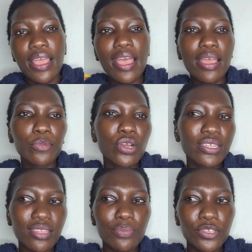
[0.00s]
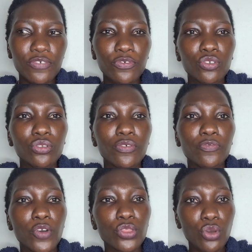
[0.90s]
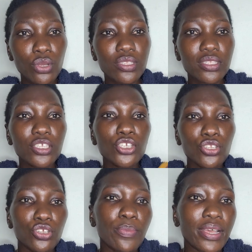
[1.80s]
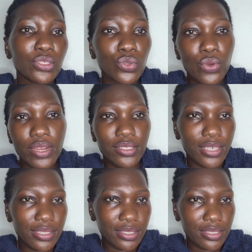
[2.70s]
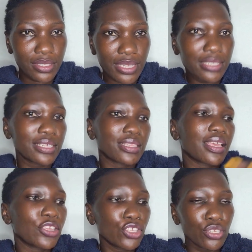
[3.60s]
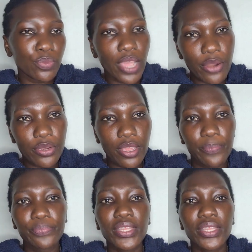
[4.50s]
I am calling that beautiful for those YouTubers who are just starting their YouTube career.